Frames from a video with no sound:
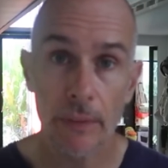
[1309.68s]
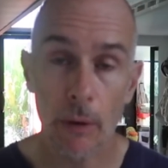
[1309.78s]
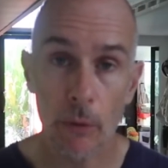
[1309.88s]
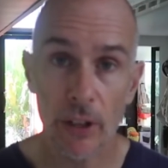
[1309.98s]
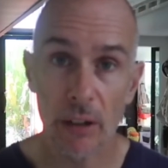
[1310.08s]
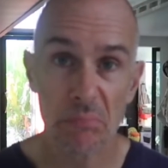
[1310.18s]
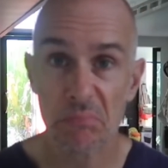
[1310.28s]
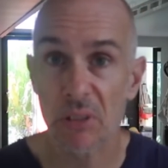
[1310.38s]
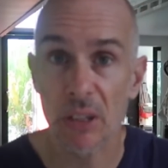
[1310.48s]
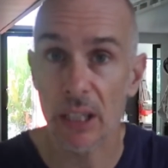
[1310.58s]
that was that.
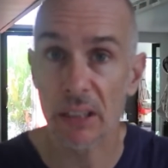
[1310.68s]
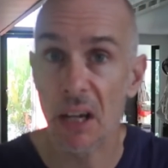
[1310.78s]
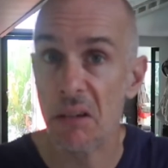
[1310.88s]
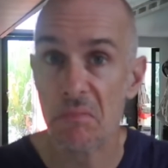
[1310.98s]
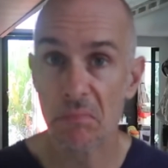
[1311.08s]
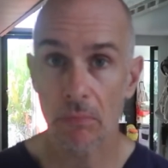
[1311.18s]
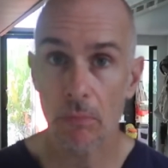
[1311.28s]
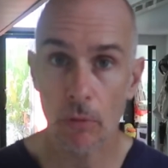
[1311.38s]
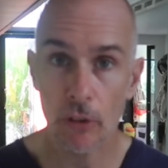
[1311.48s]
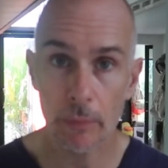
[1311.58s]
Took like a day.
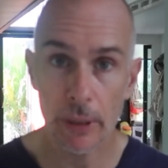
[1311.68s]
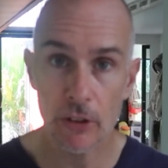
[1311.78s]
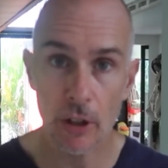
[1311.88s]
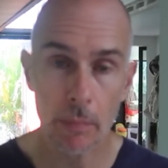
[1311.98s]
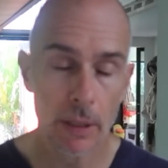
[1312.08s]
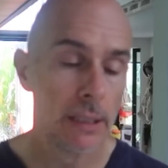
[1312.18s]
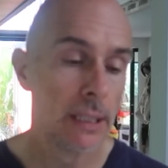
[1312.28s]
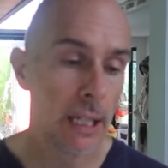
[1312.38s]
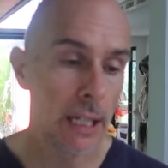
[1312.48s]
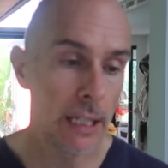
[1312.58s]
Wasn't a big job.
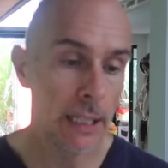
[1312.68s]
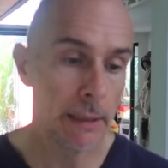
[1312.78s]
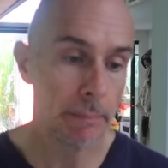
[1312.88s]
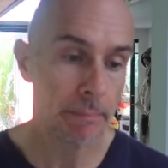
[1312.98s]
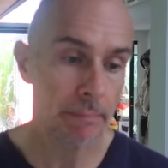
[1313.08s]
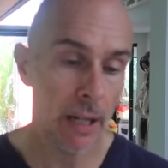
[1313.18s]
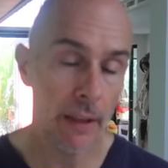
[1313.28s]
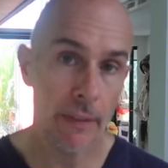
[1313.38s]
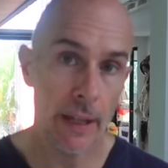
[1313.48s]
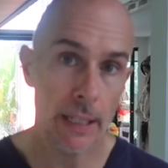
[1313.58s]
And
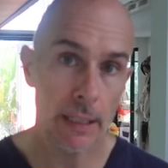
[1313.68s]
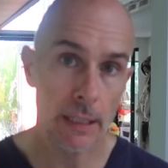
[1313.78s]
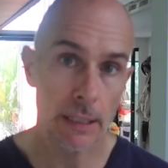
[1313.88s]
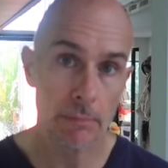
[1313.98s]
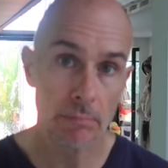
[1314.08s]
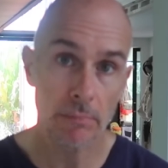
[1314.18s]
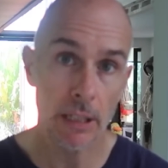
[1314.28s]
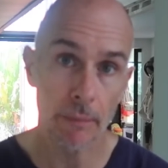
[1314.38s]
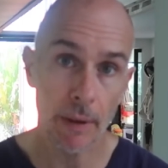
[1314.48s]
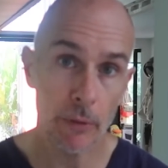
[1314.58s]
then
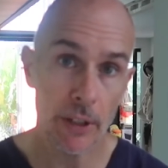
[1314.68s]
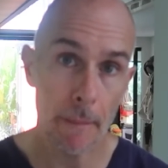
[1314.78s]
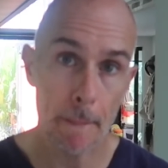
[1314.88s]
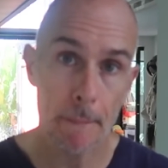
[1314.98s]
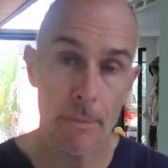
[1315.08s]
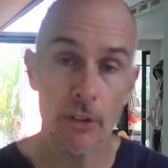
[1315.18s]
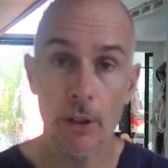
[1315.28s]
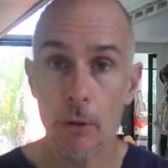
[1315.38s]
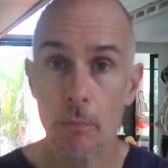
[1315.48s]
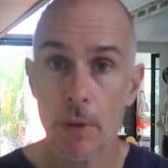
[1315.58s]
yeah, that was that.
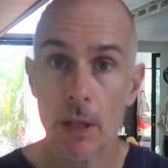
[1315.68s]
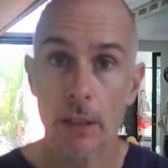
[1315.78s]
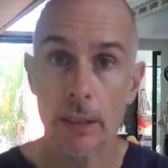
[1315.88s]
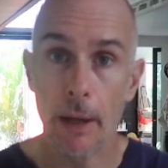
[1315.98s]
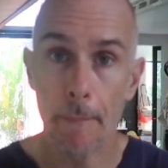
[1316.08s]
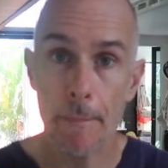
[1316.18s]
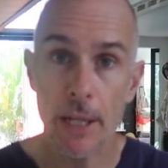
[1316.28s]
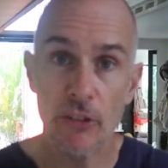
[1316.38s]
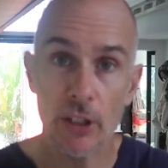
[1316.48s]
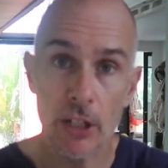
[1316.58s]
So yeah,
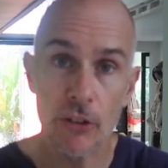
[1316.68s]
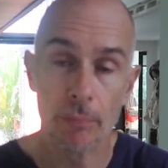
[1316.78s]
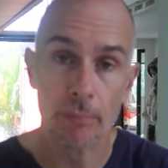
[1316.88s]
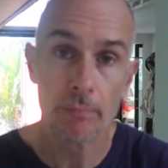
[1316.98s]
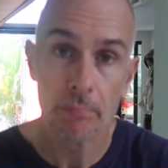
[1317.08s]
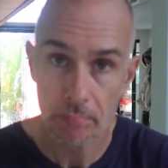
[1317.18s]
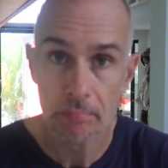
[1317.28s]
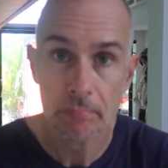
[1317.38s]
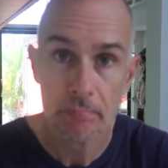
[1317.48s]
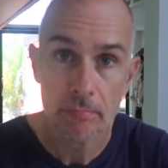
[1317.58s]
insulation.
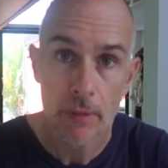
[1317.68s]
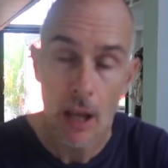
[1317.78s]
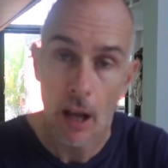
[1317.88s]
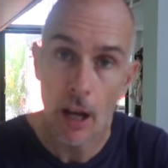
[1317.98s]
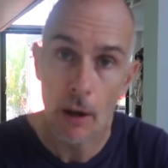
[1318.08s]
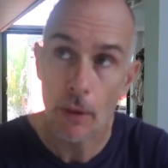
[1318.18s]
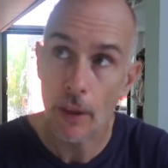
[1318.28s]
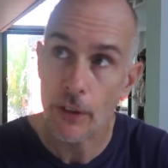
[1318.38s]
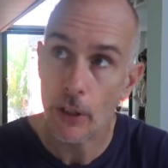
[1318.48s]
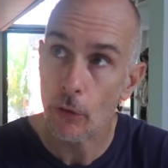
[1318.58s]

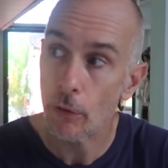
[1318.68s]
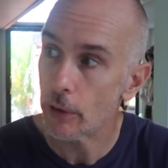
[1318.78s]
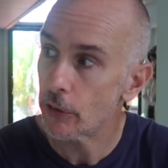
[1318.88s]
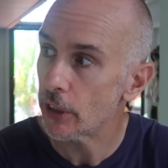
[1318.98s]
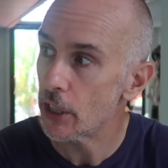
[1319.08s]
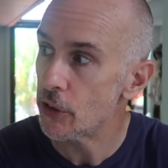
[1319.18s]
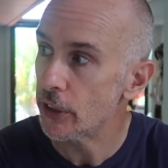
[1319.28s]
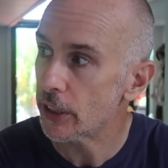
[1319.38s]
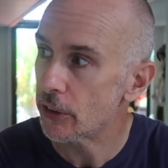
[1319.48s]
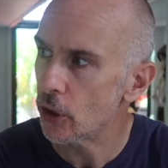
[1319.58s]
The only other insulation
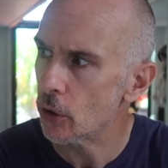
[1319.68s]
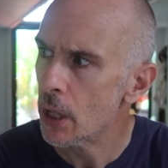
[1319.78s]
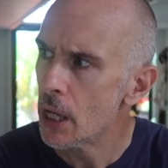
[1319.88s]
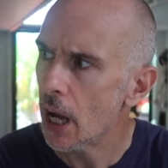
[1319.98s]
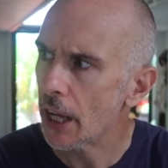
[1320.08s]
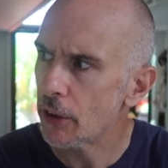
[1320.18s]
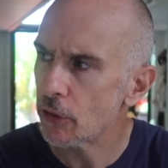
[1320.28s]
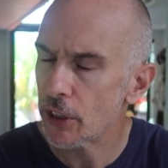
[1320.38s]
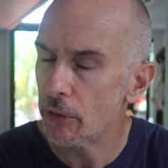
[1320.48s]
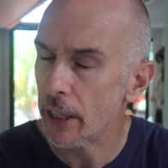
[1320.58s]
you could do, I
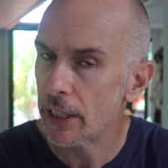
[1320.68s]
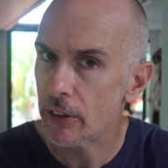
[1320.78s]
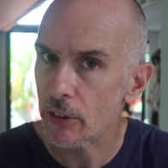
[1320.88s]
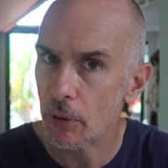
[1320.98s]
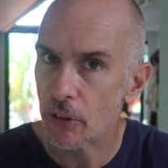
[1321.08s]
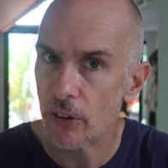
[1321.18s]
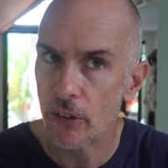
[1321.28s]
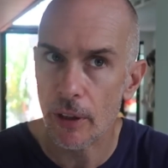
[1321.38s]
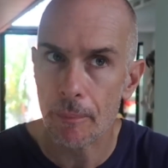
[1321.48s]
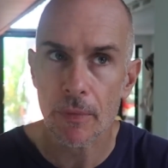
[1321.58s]
don't see it around here so much,
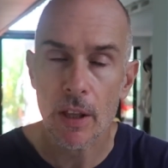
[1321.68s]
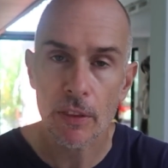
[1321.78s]
is the